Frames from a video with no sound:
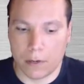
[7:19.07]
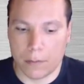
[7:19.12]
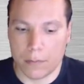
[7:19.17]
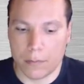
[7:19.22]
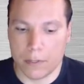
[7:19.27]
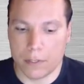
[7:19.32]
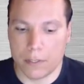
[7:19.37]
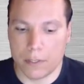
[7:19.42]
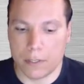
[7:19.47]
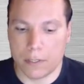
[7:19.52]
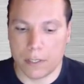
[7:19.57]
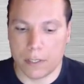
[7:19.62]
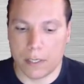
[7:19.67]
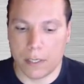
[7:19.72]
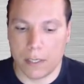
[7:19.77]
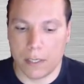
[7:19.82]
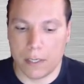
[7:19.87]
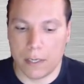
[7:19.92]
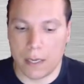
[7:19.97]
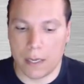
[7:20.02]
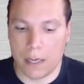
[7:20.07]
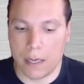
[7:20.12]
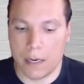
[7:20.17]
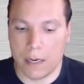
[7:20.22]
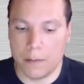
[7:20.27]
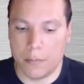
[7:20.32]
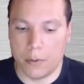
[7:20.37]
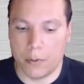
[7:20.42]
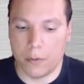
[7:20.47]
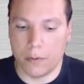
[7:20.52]
Drop this to, say,
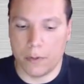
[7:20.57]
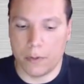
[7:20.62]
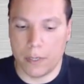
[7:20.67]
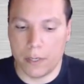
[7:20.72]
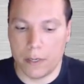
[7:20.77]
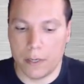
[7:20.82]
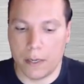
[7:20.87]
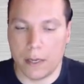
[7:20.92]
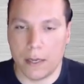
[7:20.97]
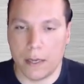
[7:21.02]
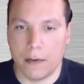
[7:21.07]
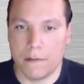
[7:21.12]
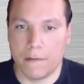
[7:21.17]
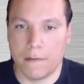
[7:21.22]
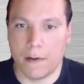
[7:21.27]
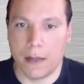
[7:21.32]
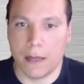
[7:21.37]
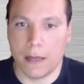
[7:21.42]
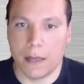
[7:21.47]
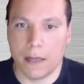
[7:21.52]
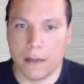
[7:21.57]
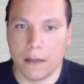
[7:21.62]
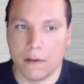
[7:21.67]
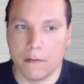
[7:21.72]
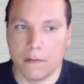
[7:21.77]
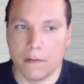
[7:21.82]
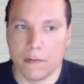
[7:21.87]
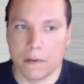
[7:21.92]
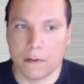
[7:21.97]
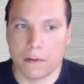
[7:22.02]

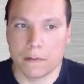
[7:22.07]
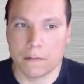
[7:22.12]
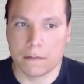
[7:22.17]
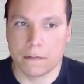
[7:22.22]
9.95.